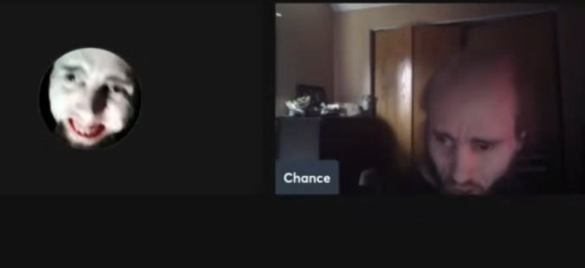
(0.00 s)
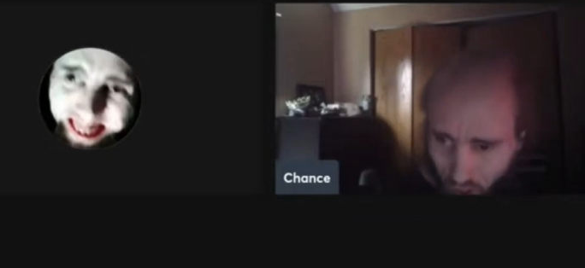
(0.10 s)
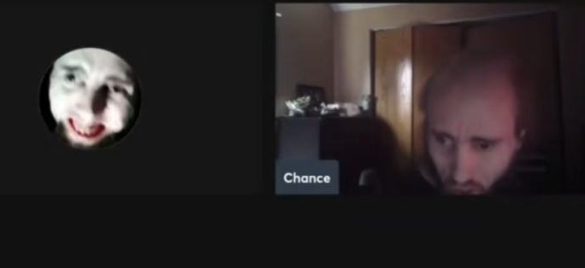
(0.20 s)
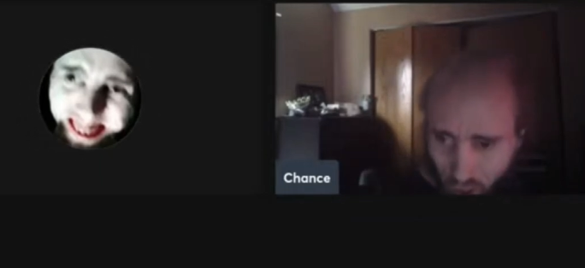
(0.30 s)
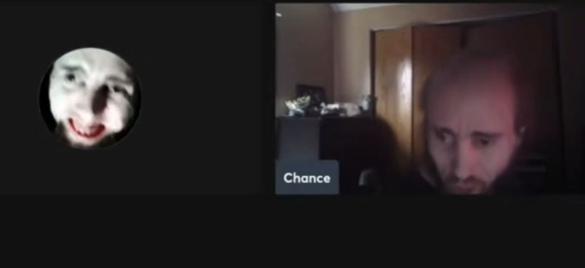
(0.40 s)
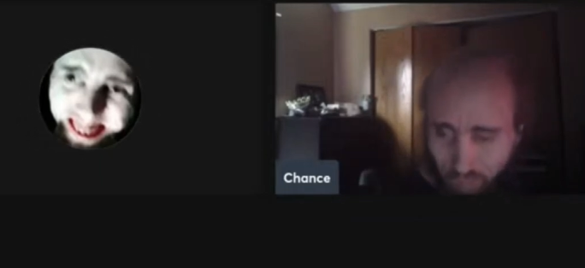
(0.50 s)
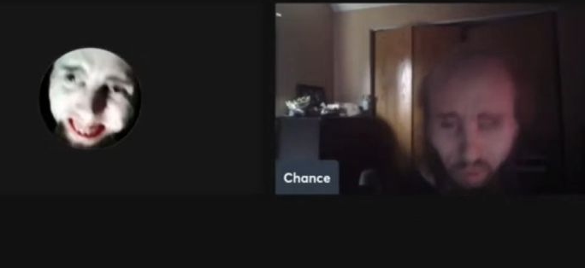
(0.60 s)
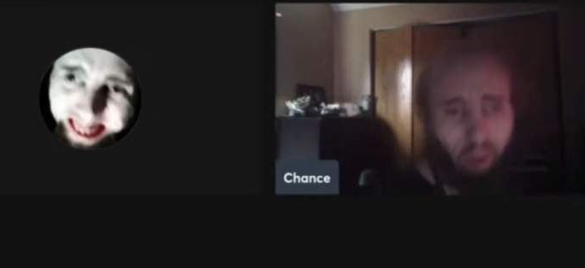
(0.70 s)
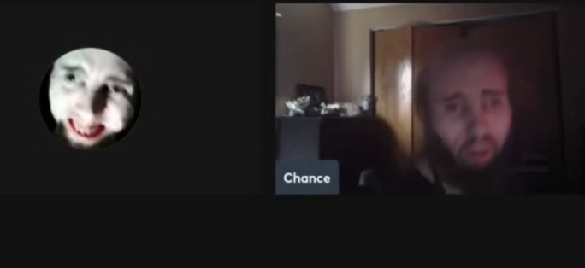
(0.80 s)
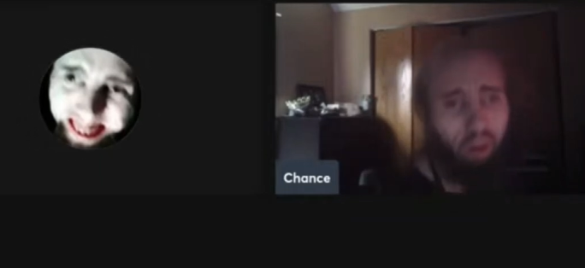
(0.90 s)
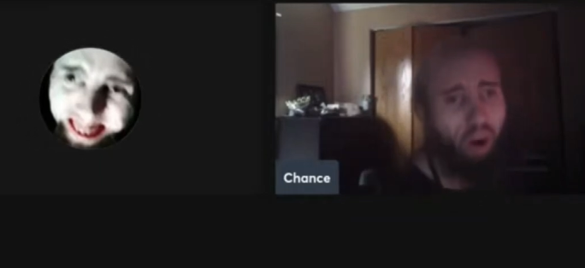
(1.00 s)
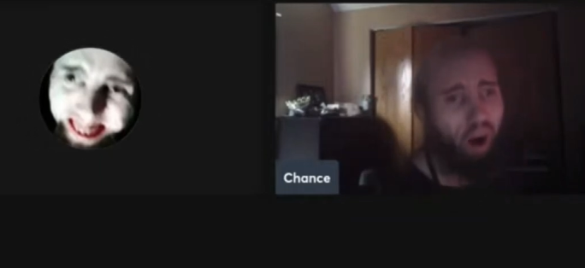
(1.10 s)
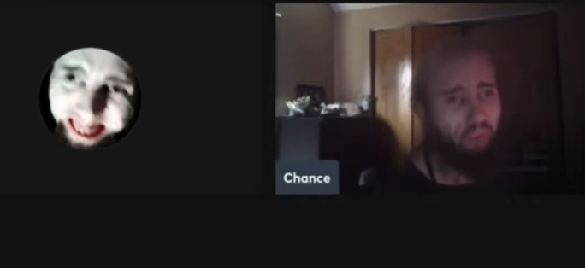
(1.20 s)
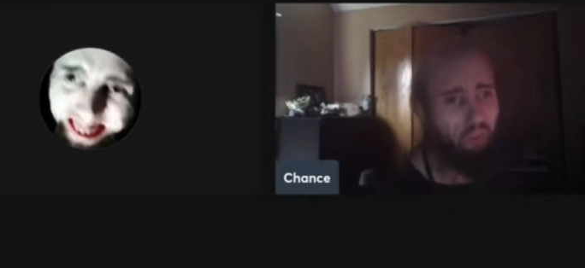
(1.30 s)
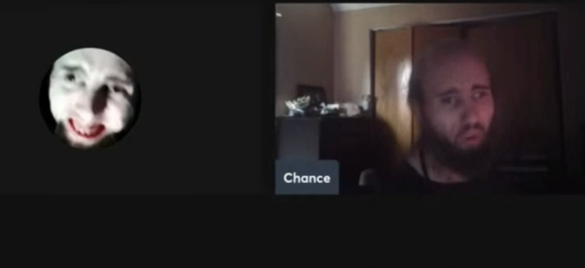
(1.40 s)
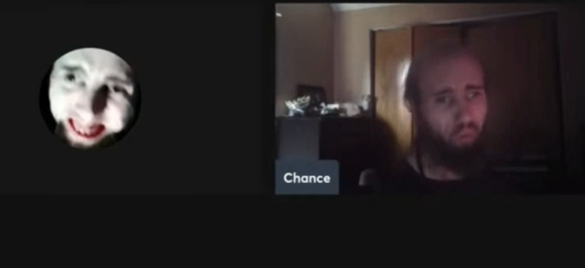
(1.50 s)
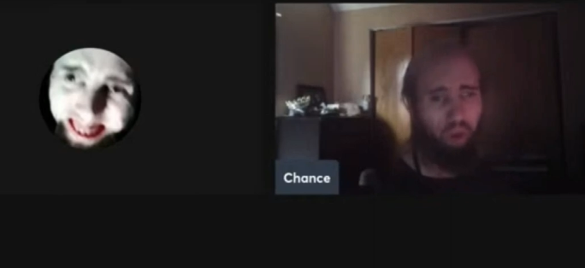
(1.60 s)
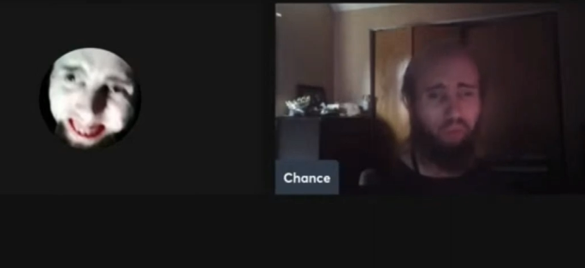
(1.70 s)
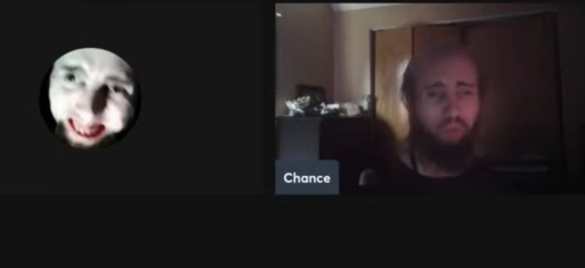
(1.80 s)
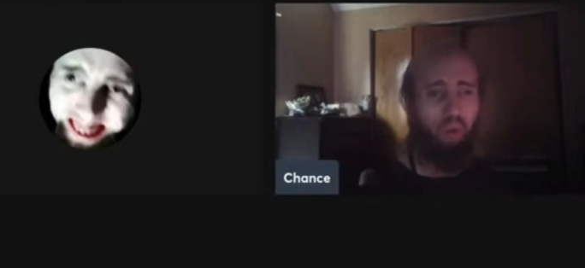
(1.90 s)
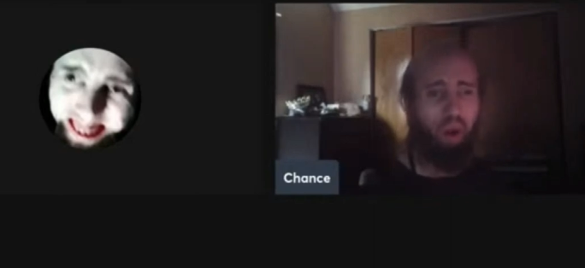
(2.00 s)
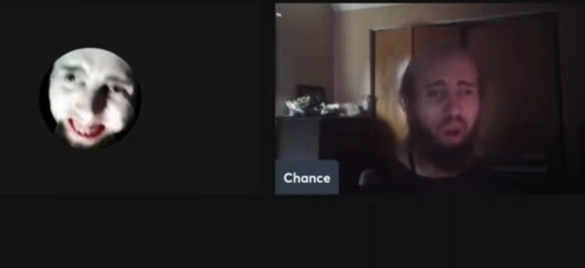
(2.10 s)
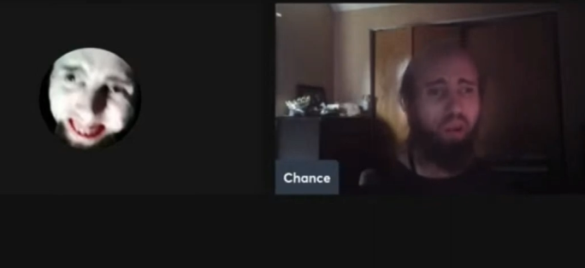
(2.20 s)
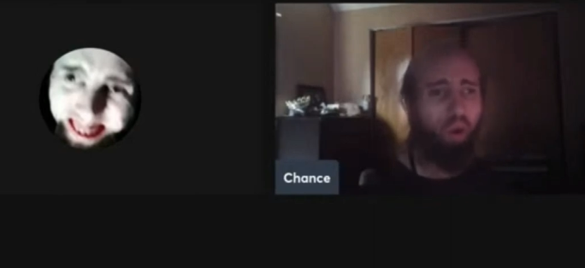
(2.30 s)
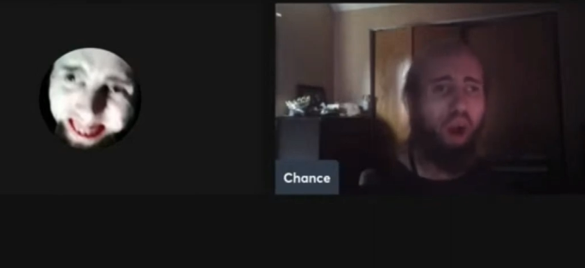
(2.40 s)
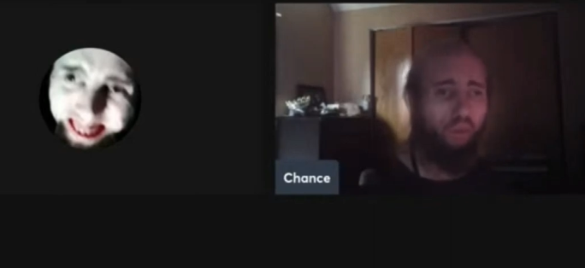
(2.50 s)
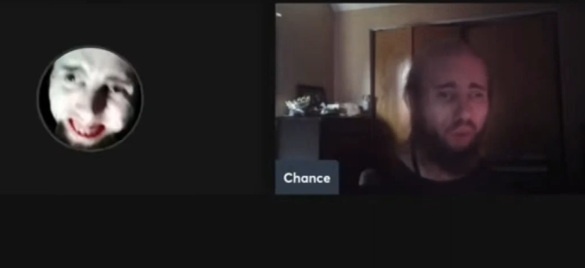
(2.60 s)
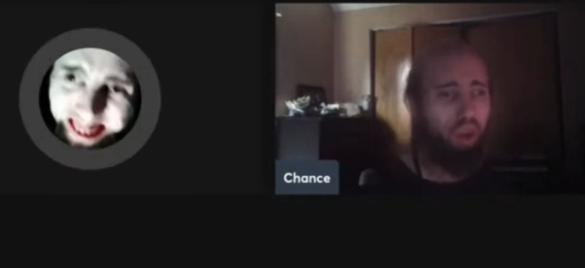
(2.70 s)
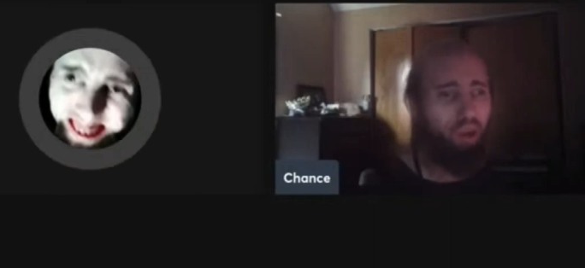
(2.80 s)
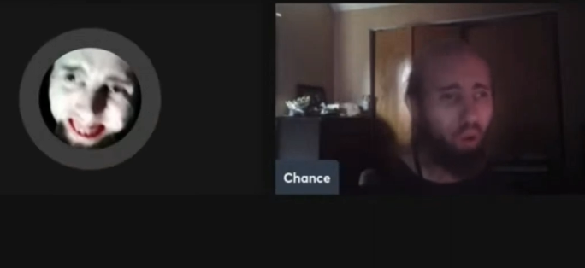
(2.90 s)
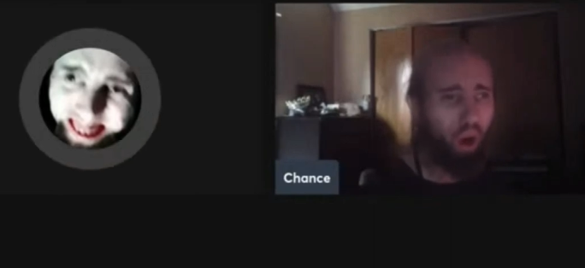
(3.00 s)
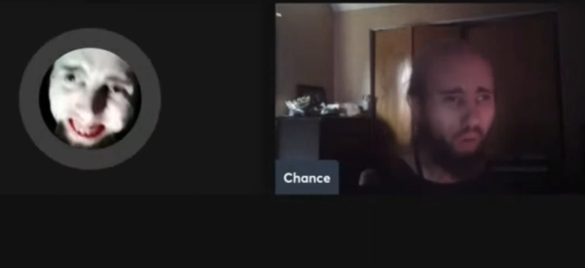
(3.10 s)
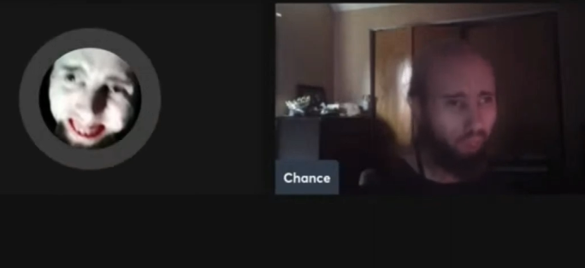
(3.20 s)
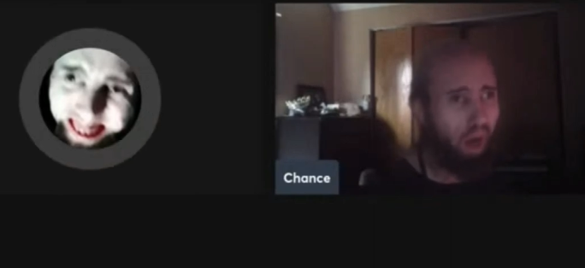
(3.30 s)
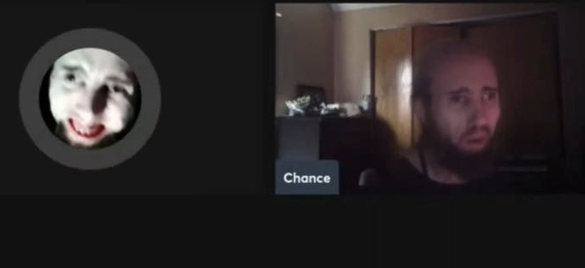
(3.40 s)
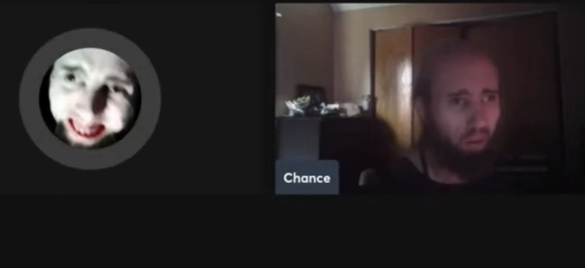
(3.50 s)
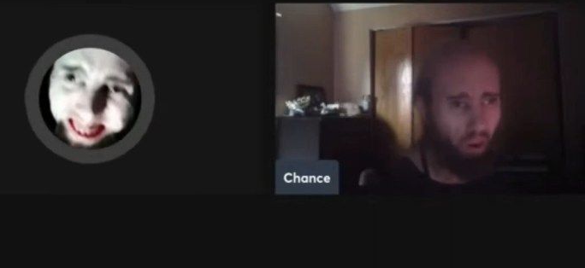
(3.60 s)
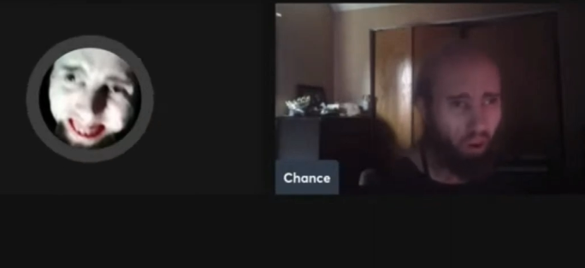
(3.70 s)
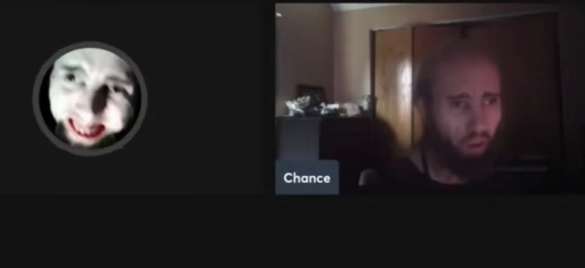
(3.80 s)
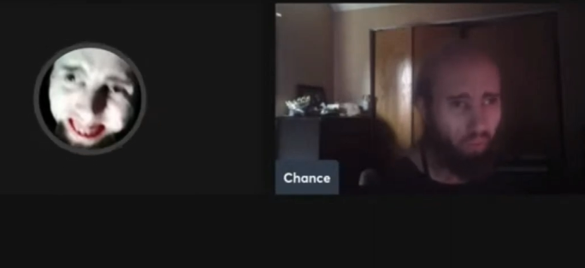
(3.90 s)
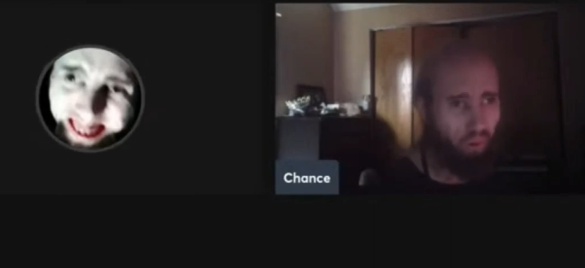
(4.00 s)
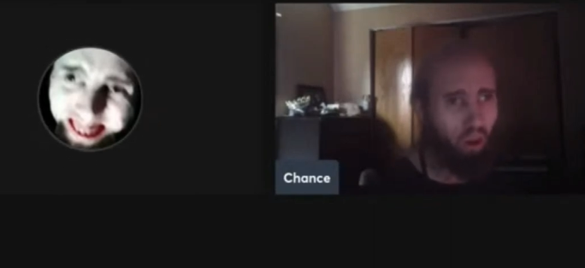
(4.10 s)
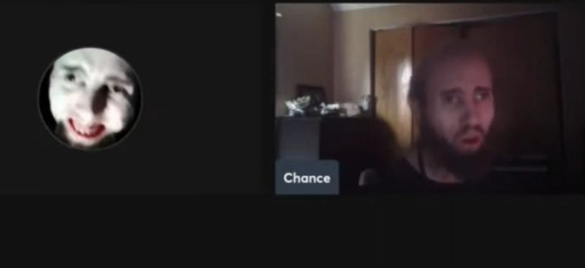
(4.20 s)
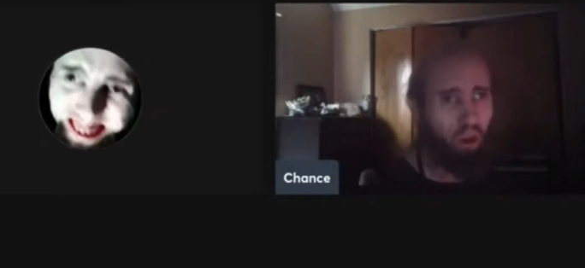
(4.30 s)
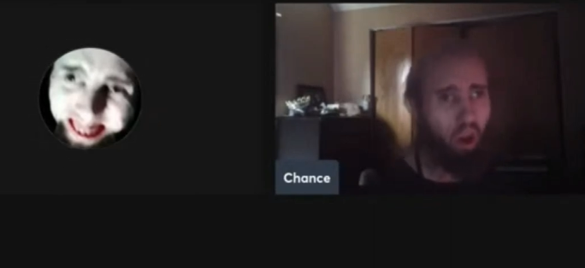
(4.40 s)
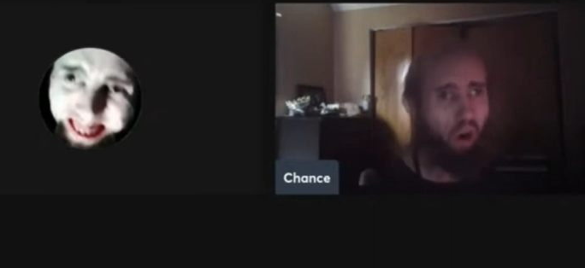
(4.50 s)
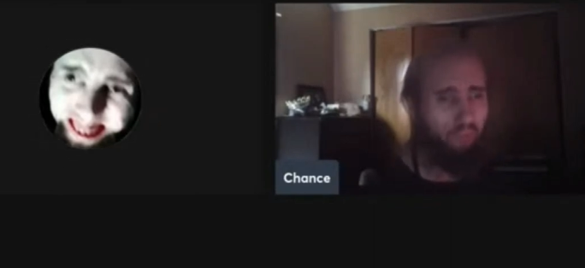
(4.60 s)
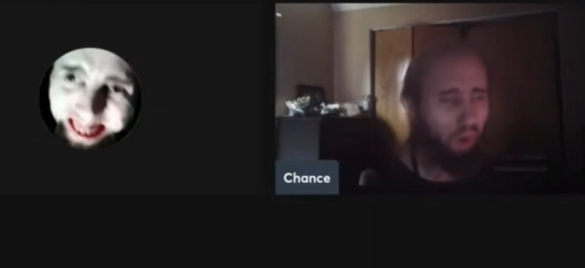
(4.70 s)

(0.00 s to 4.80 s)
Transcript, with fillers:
Speaker 1: Nah, fuck the live, dude. If I'm gonna do it, I'm gonna do it on my. No, if